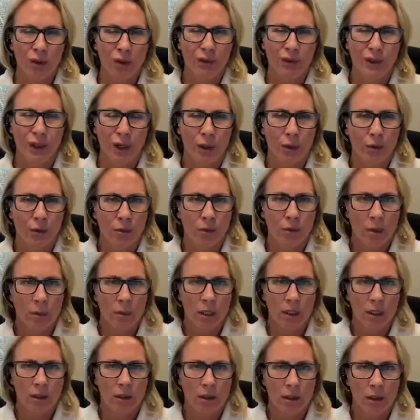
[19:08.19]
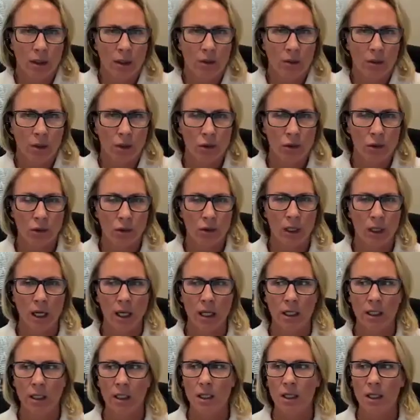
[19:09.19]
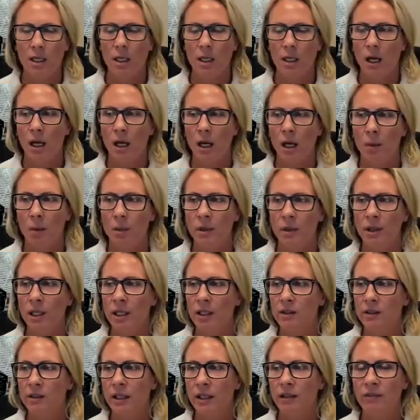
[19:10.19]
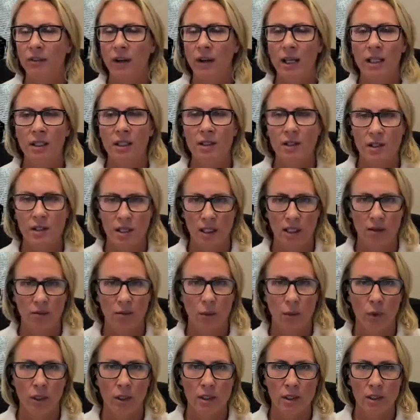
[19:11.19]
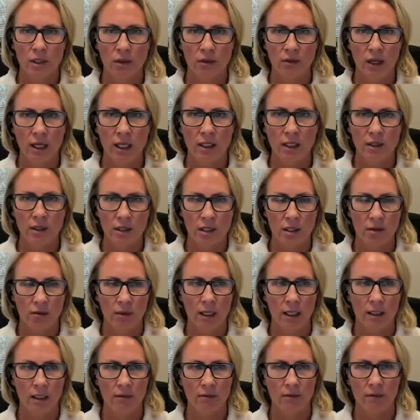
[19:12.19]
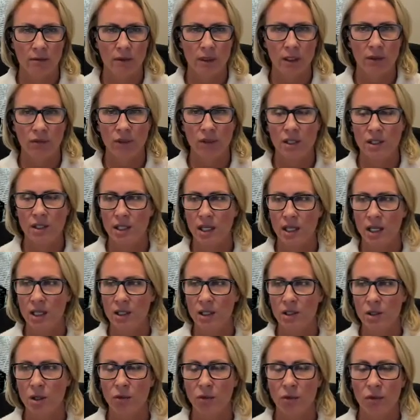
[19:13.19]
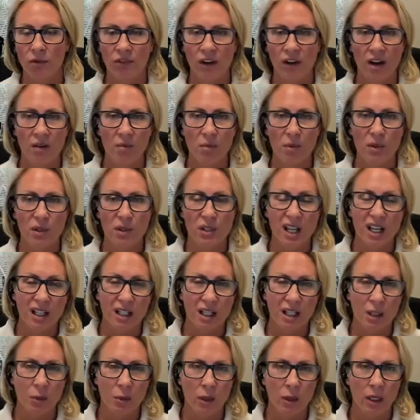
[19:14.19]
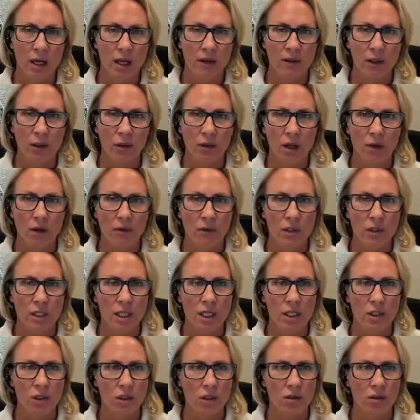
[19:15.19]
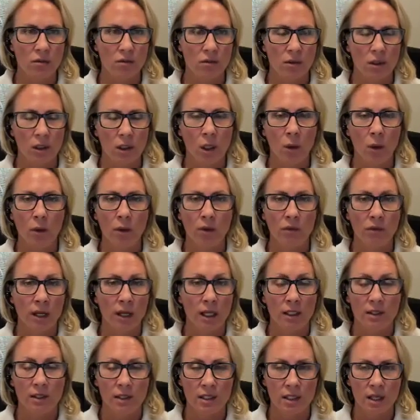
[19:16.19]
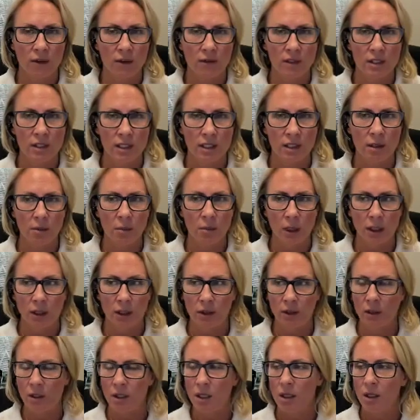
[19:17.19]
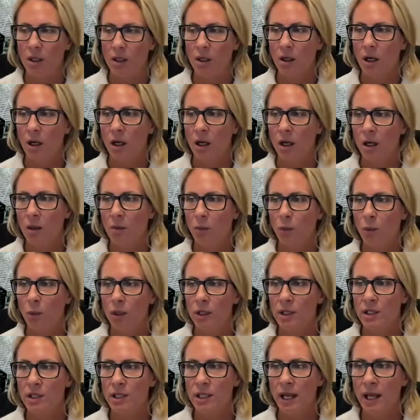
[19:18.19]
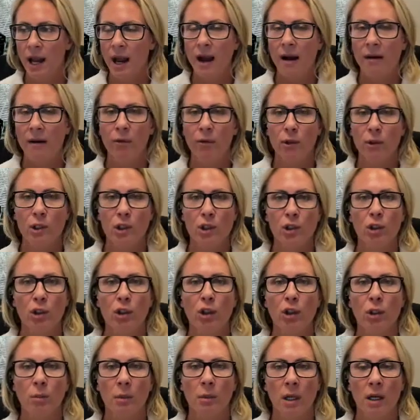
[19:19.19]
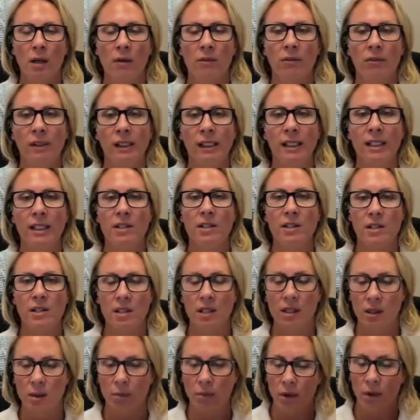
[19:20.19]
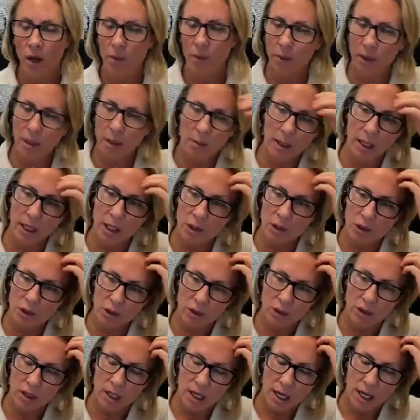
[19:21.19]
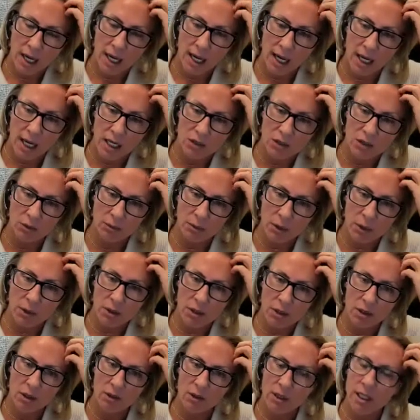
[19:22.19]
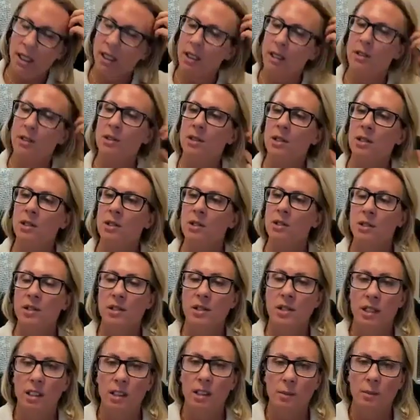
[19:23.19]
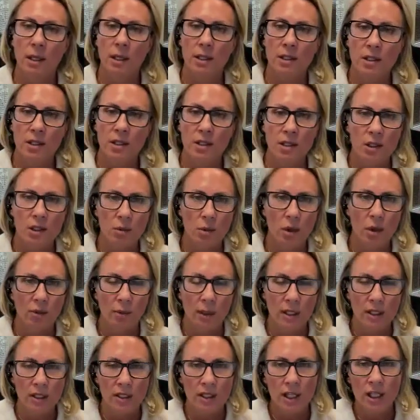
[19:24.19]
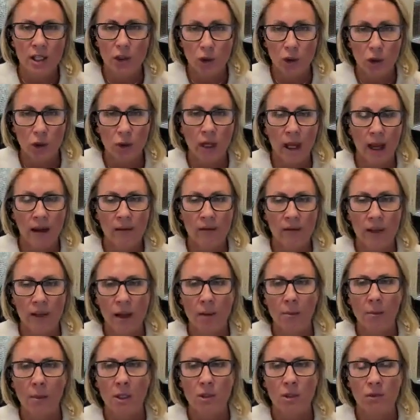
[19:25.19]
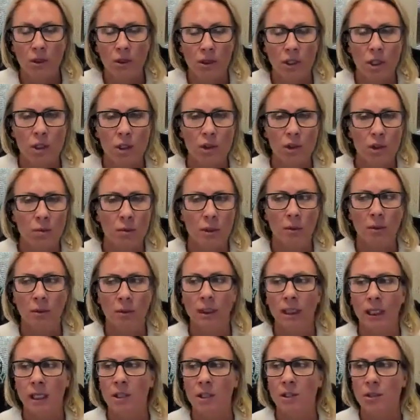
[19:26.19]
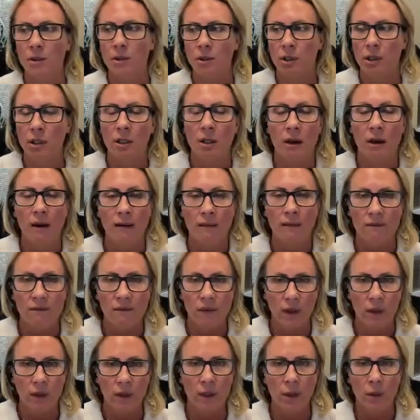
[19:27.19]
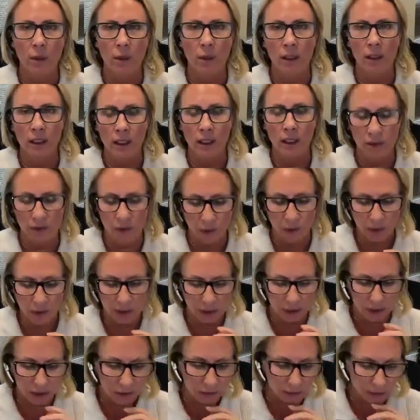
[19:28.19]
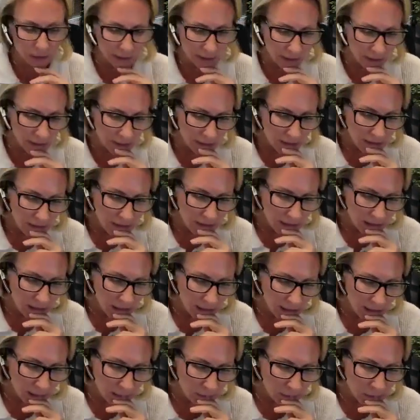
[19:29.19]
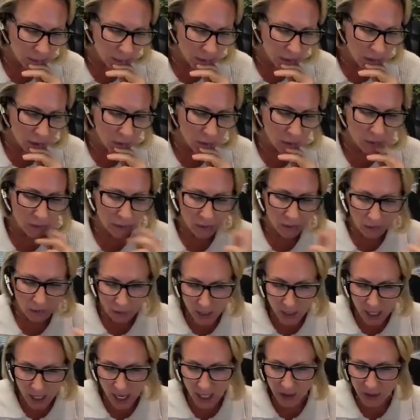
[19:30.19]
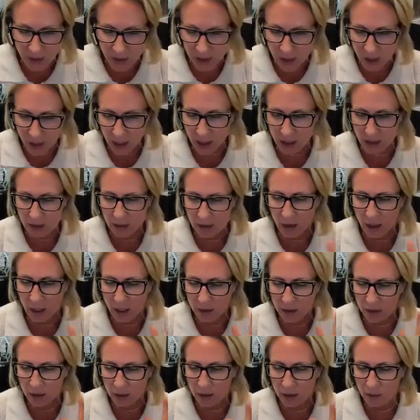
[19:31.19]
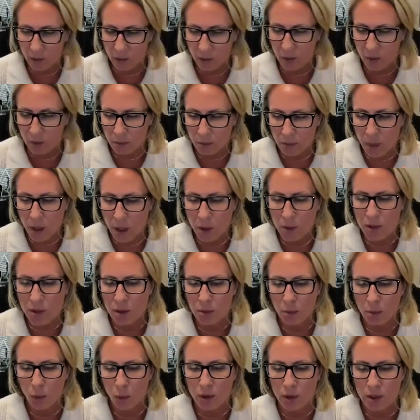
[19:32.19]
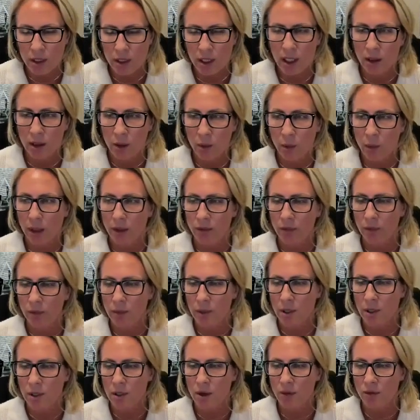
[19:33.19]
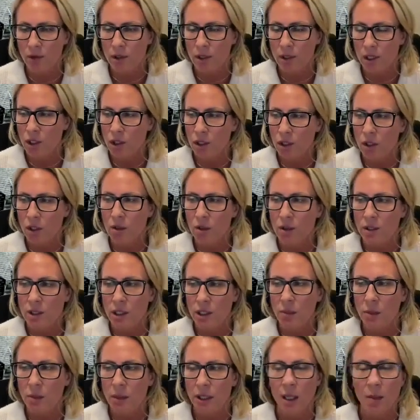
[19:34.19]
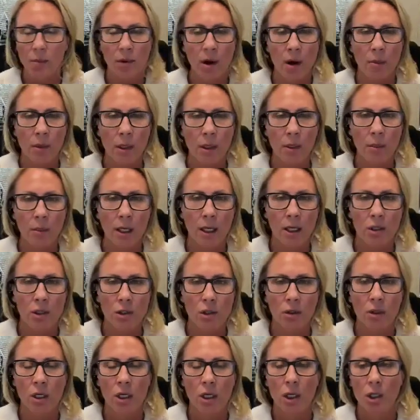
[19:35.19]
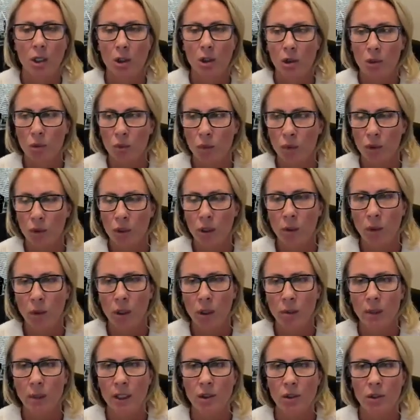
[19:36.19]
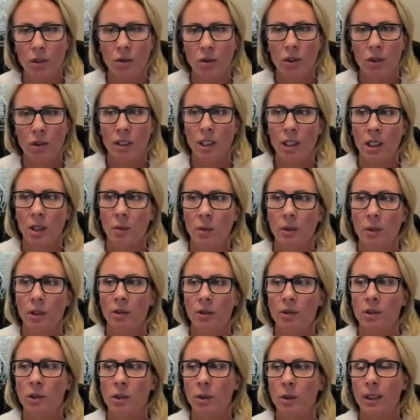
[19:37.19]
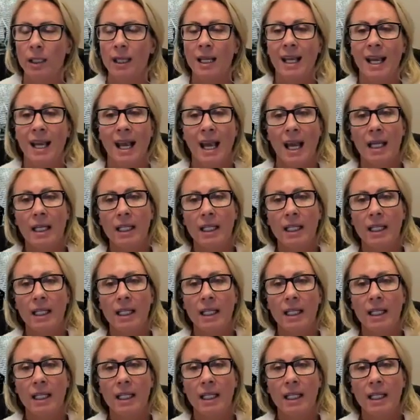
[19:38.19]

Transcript: You'll know. I mean, use your gut. But things like vacancy, what is their vacancy rate? If they say it's over 5%, I'd want to have another conversation. The lower the vacancy, obviously, the better. What is the average term of lease that the property manager has for most of their tenants? Is it 6 months? Is it 12 months? They should have that metric. They should be able to answer it very quickly and very clearly. So out of state, I think the most important takeaway from this conversation here is going to be that property manager. You really want to make sure that they know what they're doing.